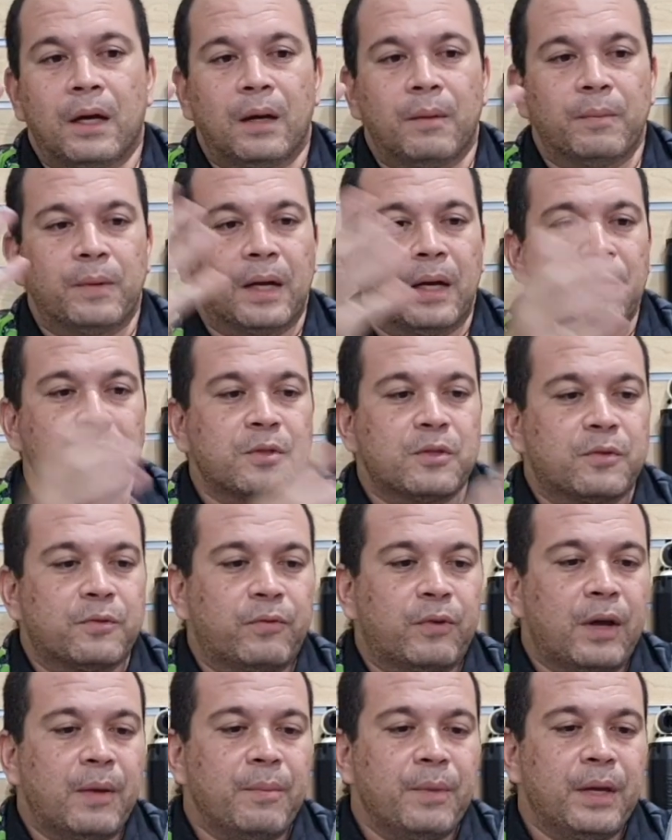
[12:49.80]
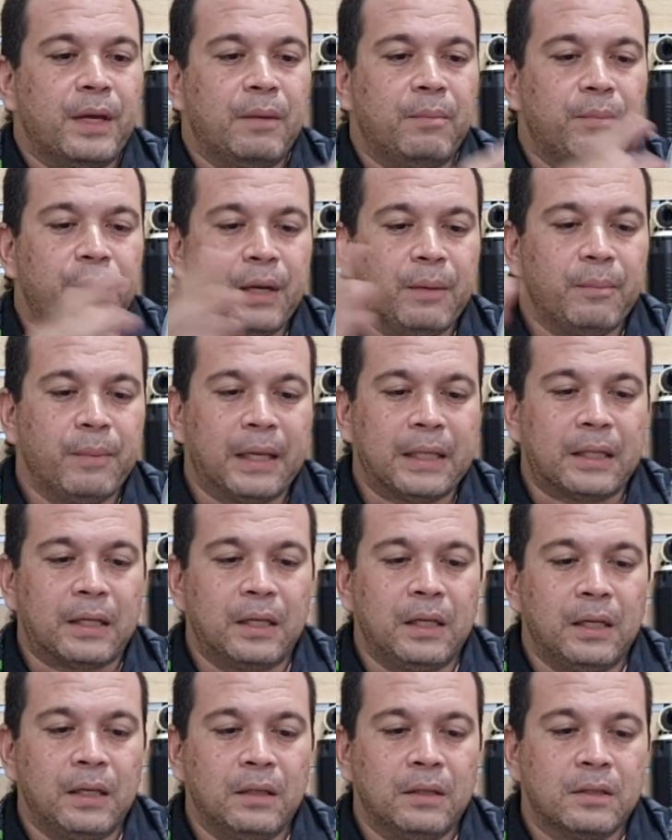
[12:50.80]
comes from a big
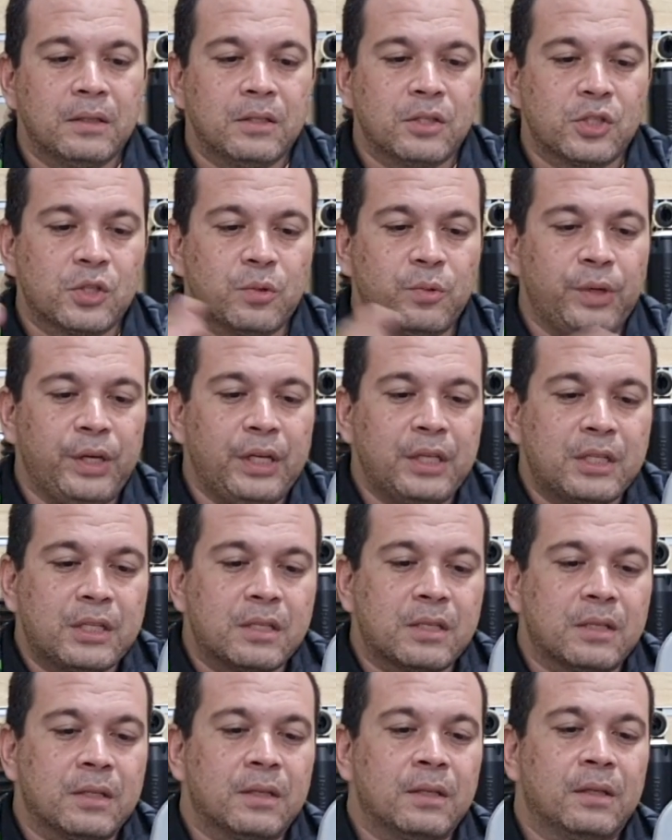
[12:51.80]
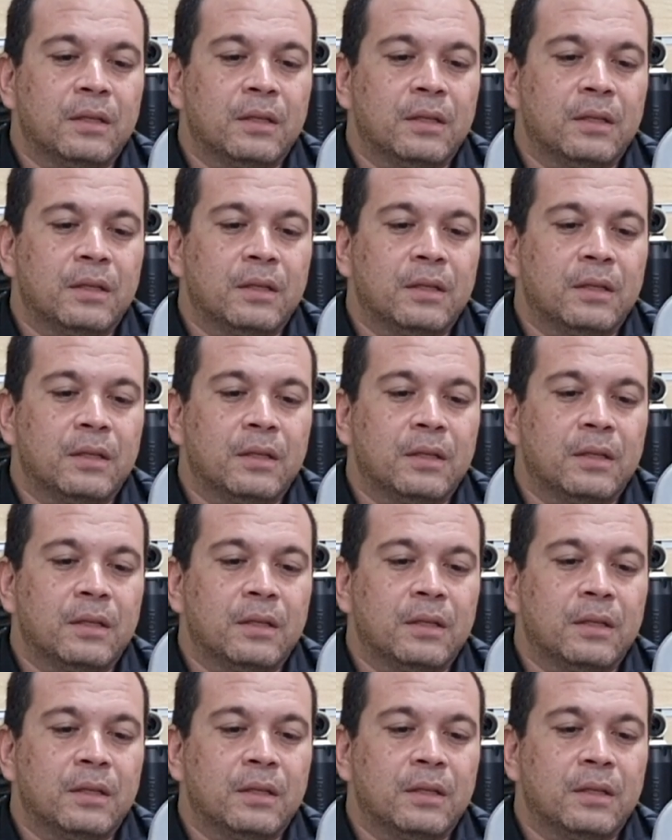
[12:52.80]
metal squeezed